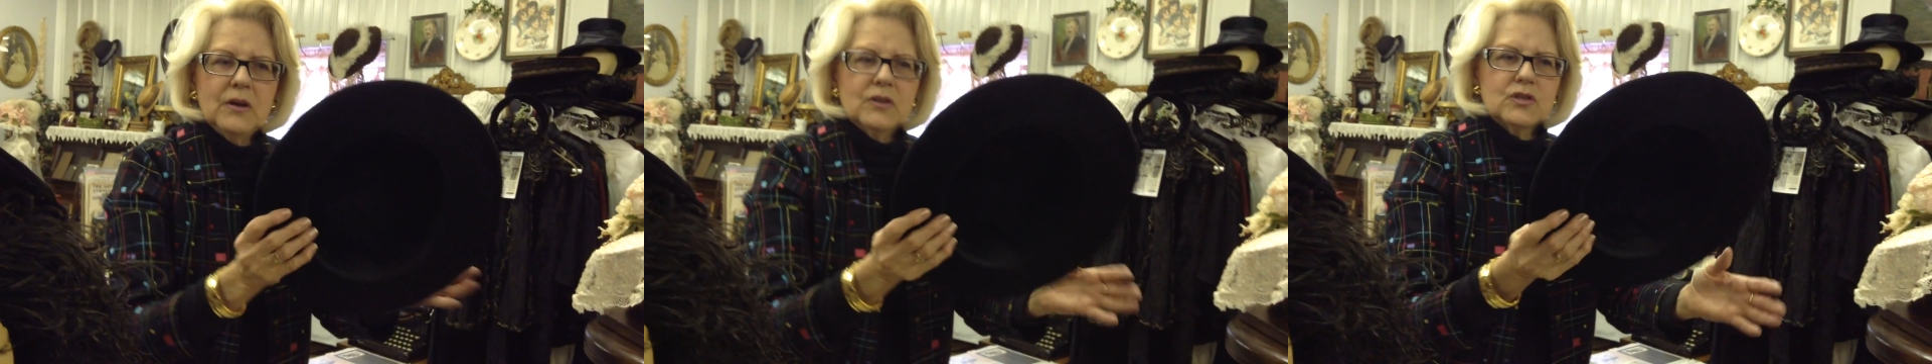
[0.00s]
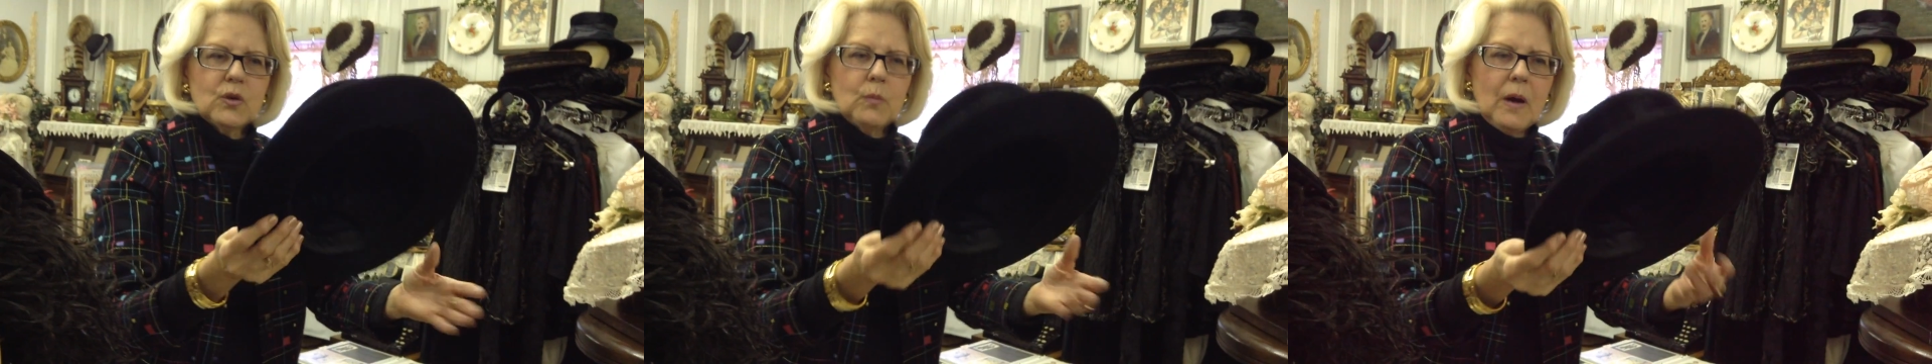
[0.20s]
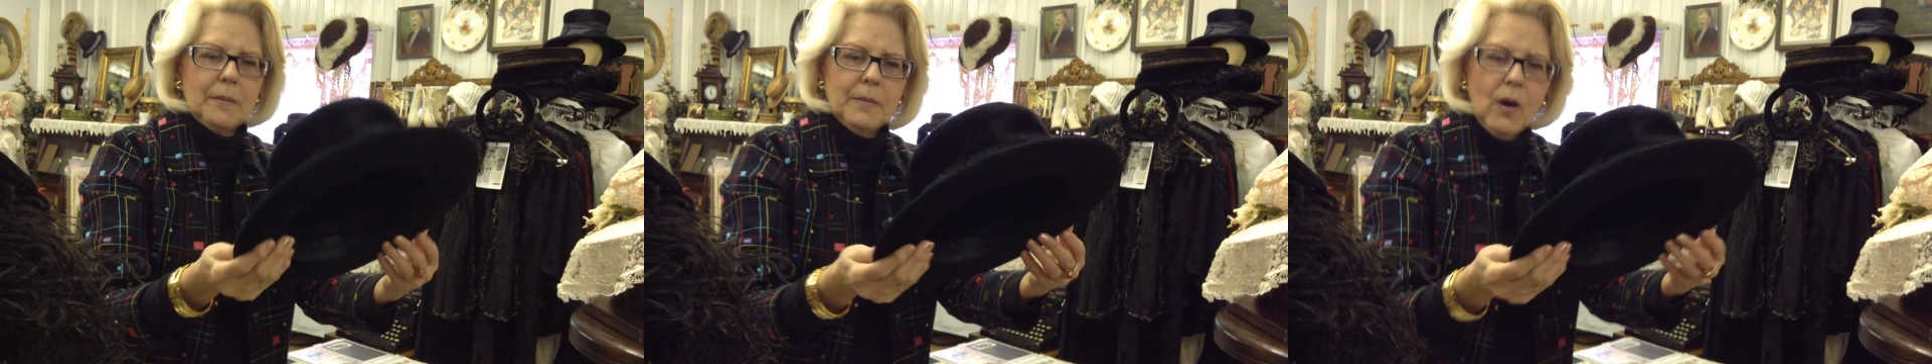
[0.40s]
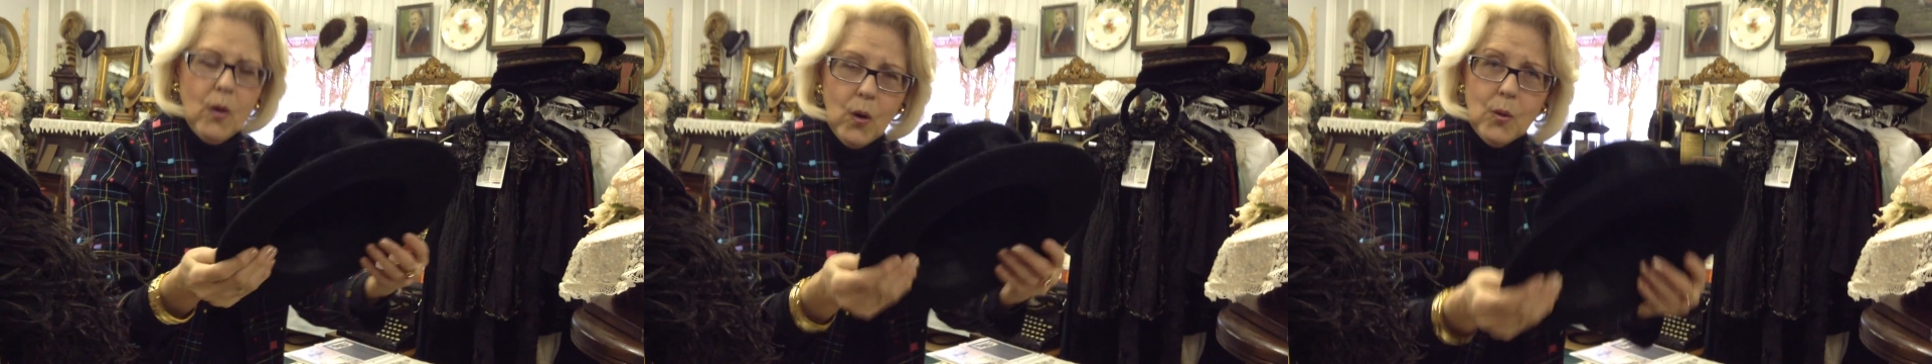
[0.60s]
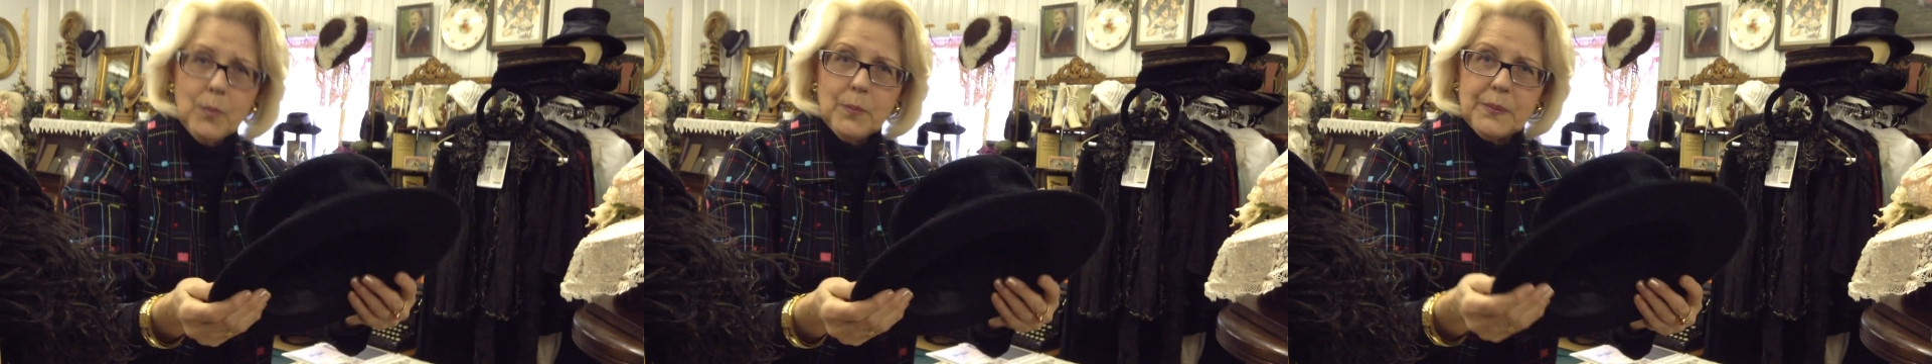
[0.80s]
So I'm
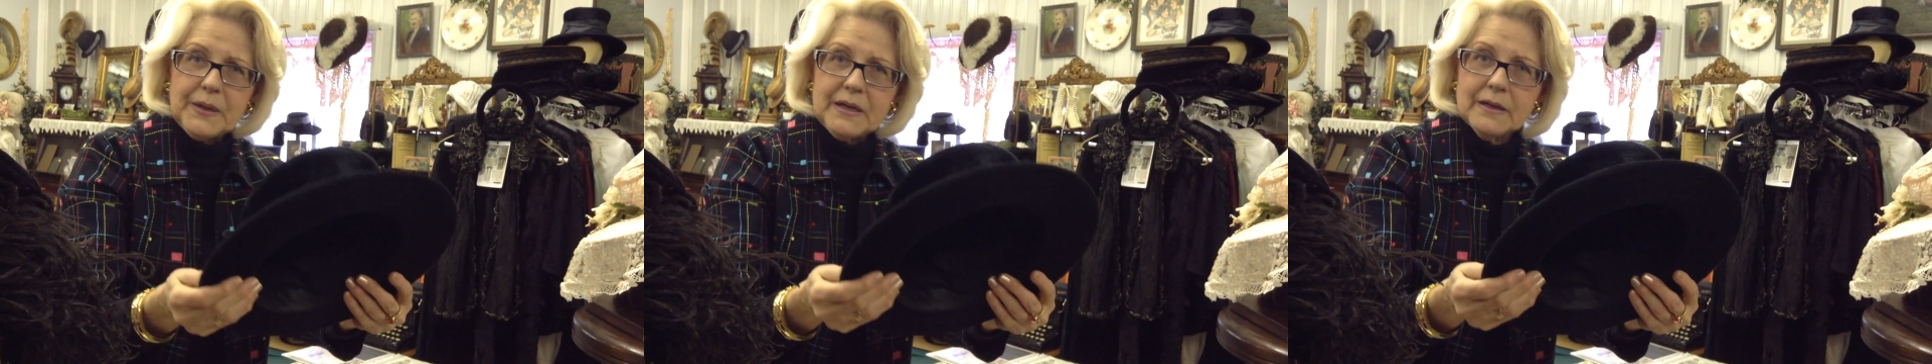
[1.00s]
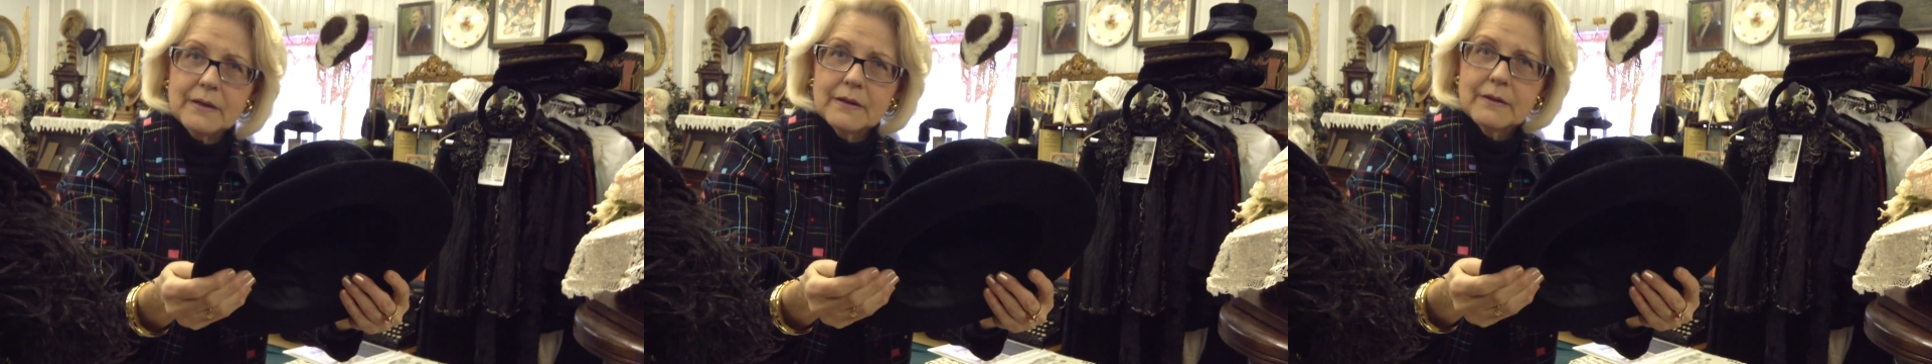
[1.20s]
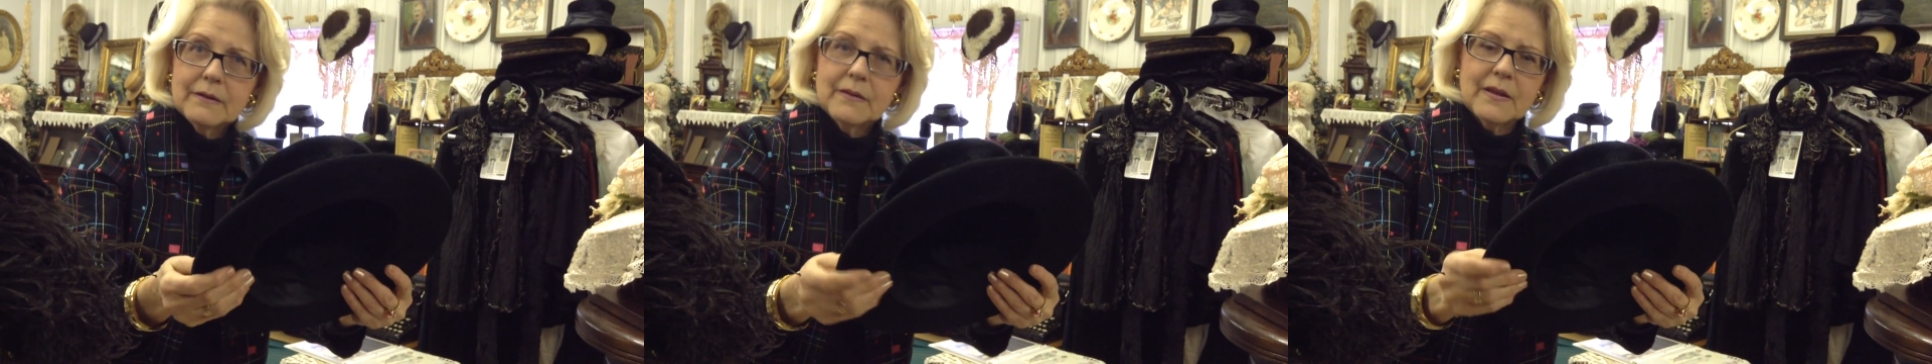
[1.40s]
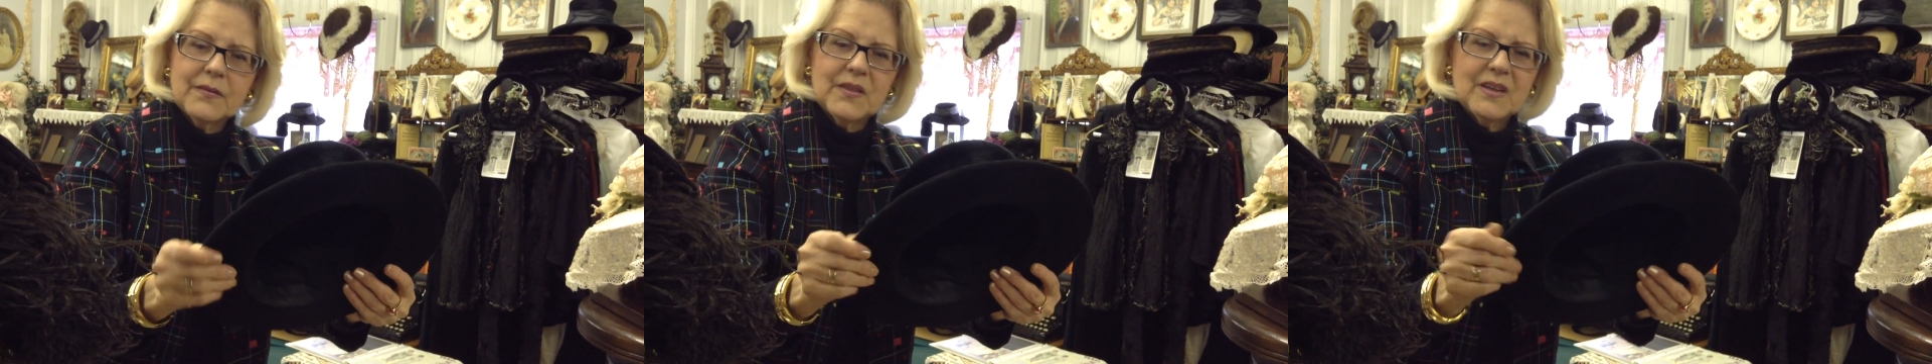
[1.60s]
hoping that